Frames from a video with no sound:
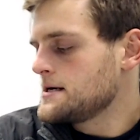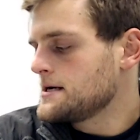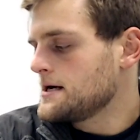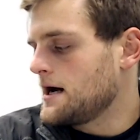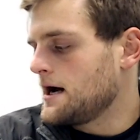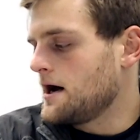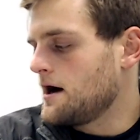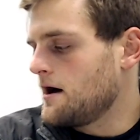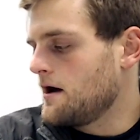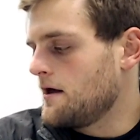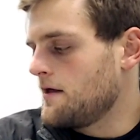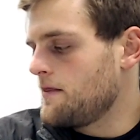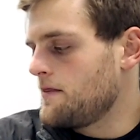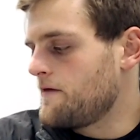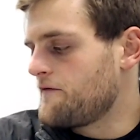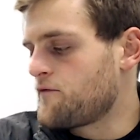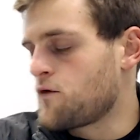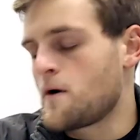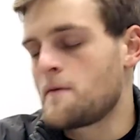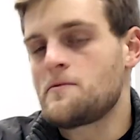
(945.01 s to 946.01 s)
uh, the
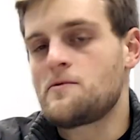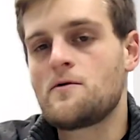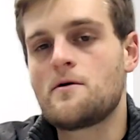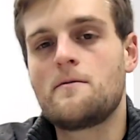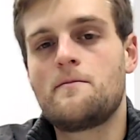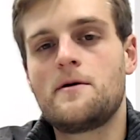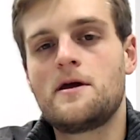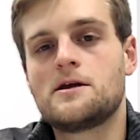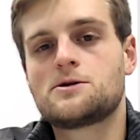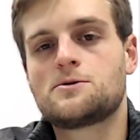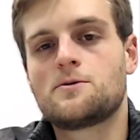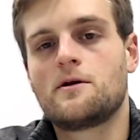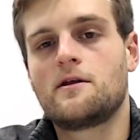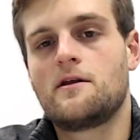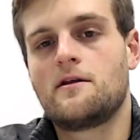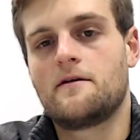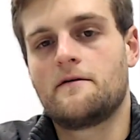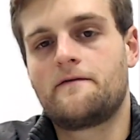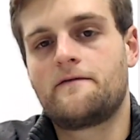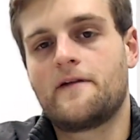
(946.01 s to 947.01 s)
Form 3B is really
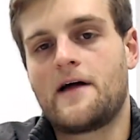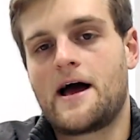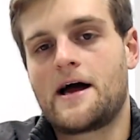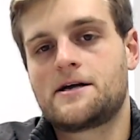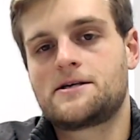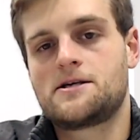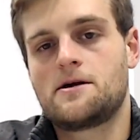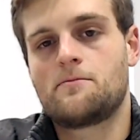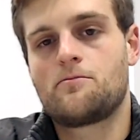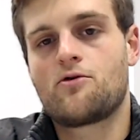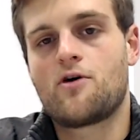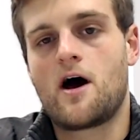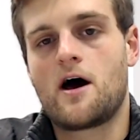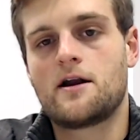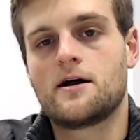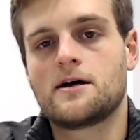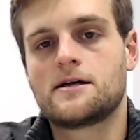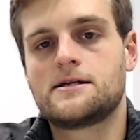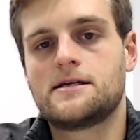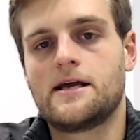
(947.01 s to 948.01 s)
the flagship
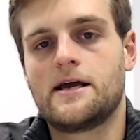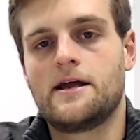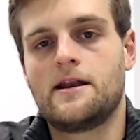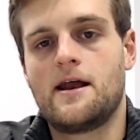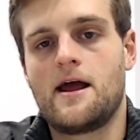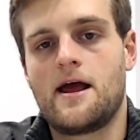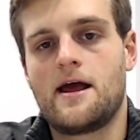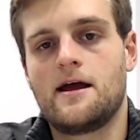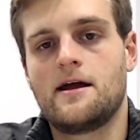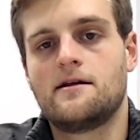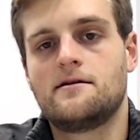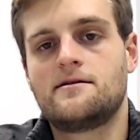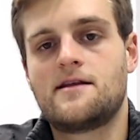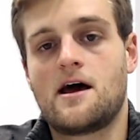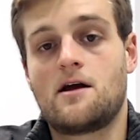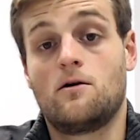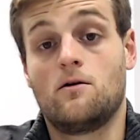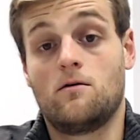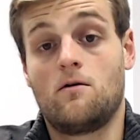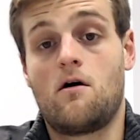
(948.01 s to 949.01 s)
product in a
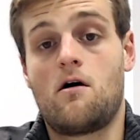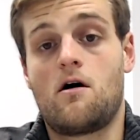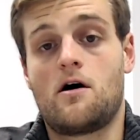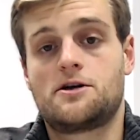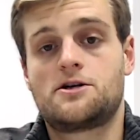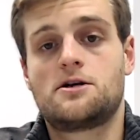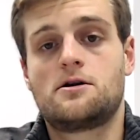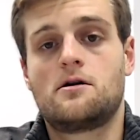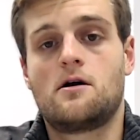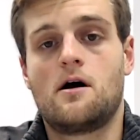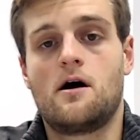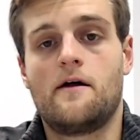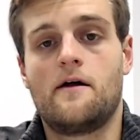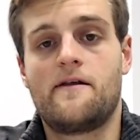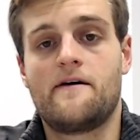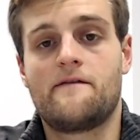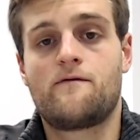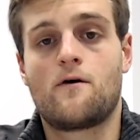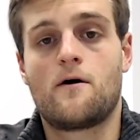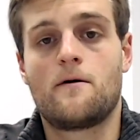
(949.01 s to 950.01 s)
dental launch uh,
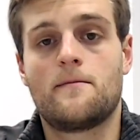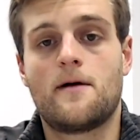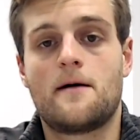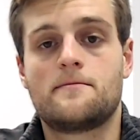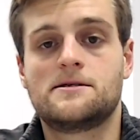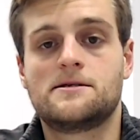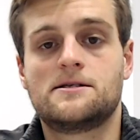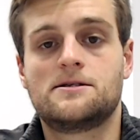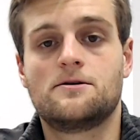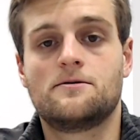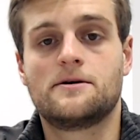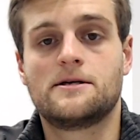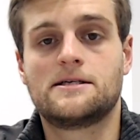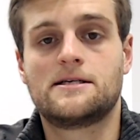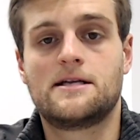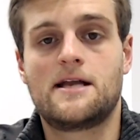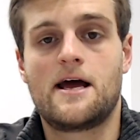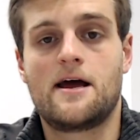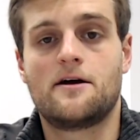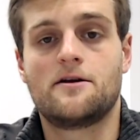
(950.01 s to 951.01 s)
that Formlabs is doing
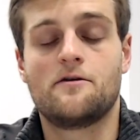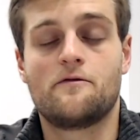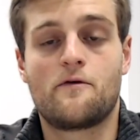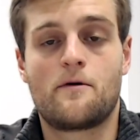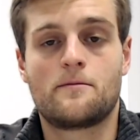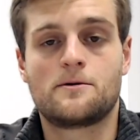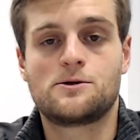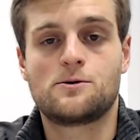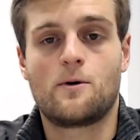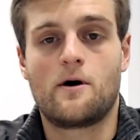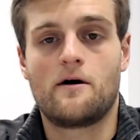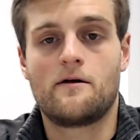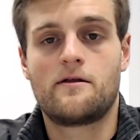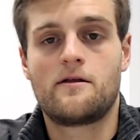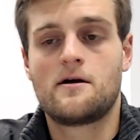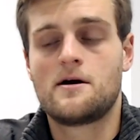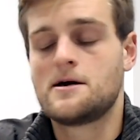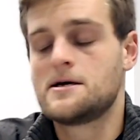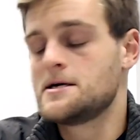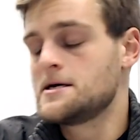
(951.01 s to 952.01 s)
today on November 12th.
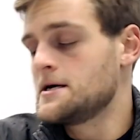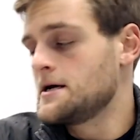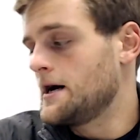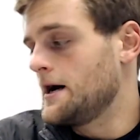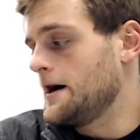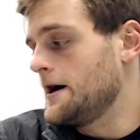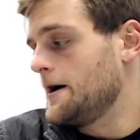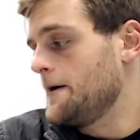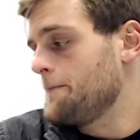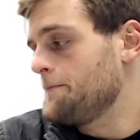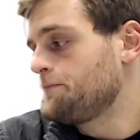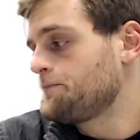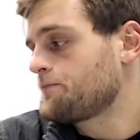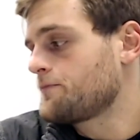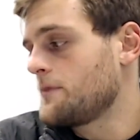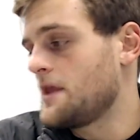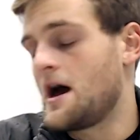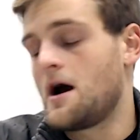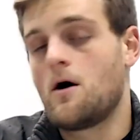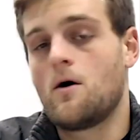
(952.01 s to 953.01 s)
Um,
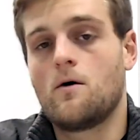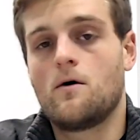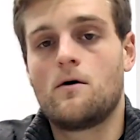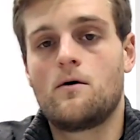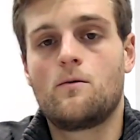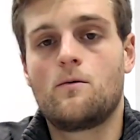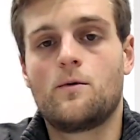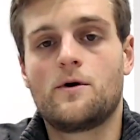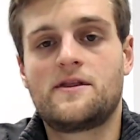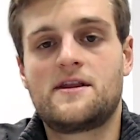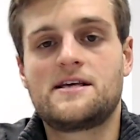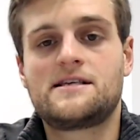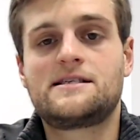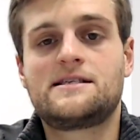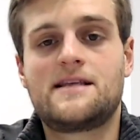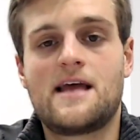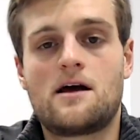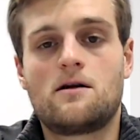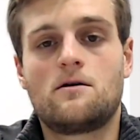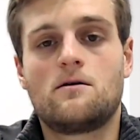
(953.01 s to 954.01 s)
now, what this
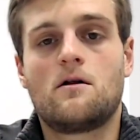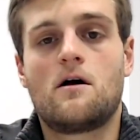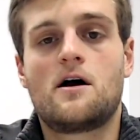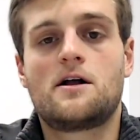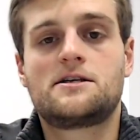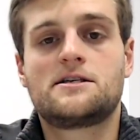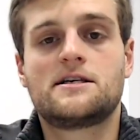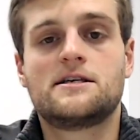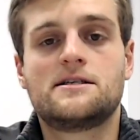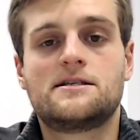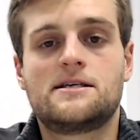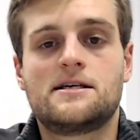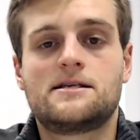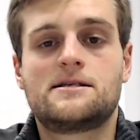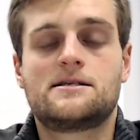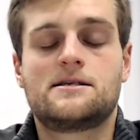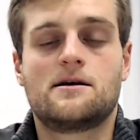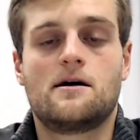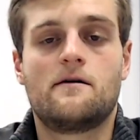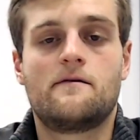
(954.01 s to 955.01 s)
dental launch
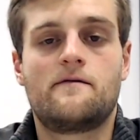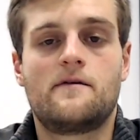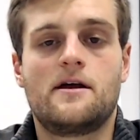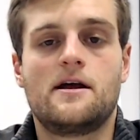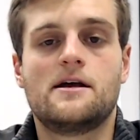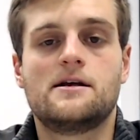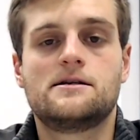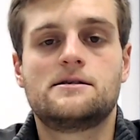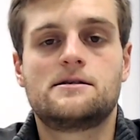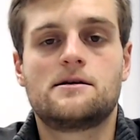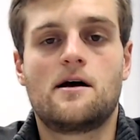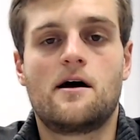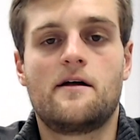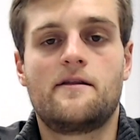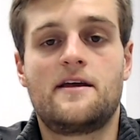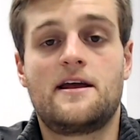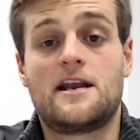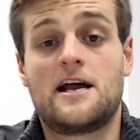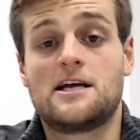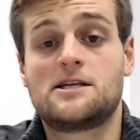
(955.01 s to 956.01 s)
consists of is uh,
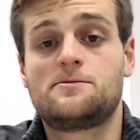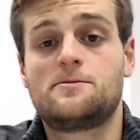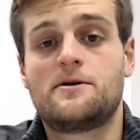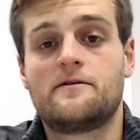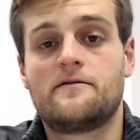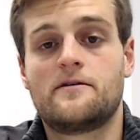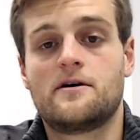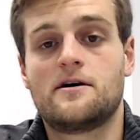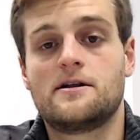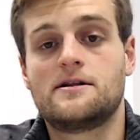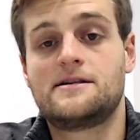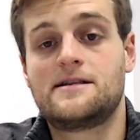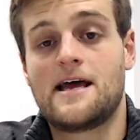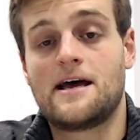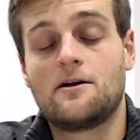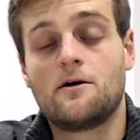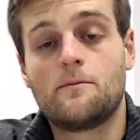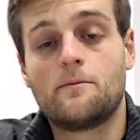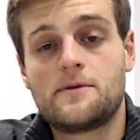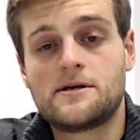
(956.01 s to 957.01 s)
the announcement of a
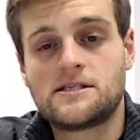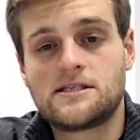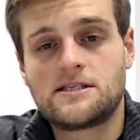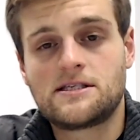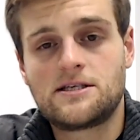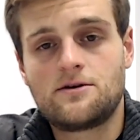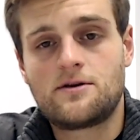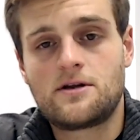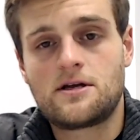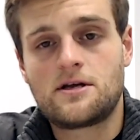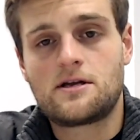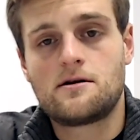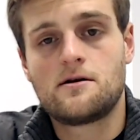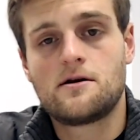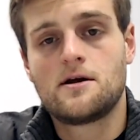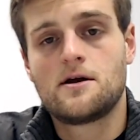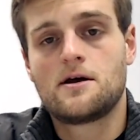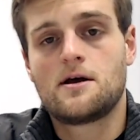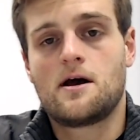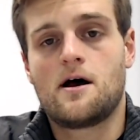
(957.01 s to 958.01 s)
dental business unit
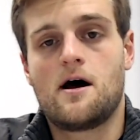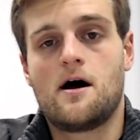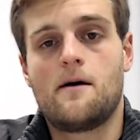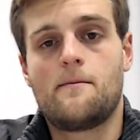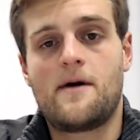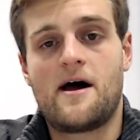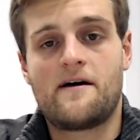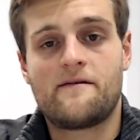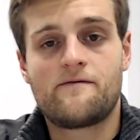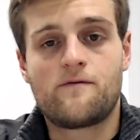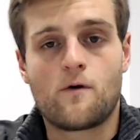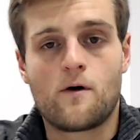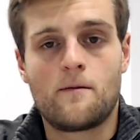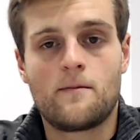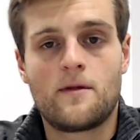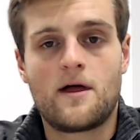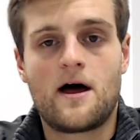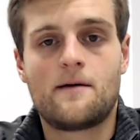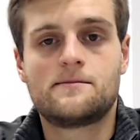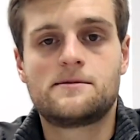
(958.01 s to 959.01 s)
um, at
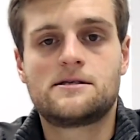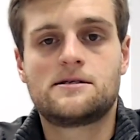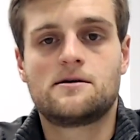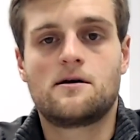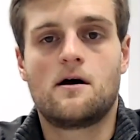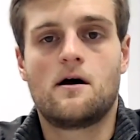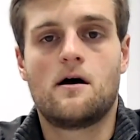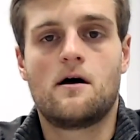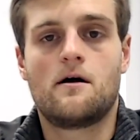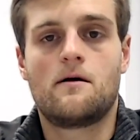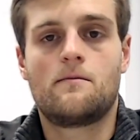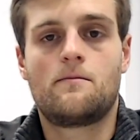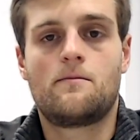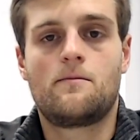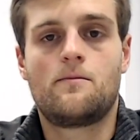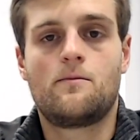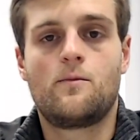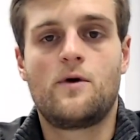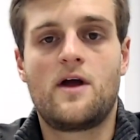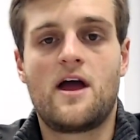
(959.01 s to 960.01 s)
Formlabs. Uh,
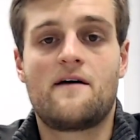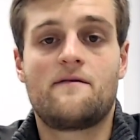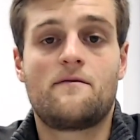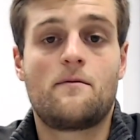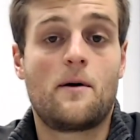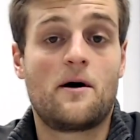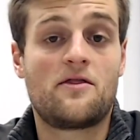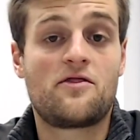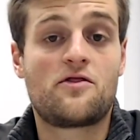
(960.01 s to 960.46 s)
we have about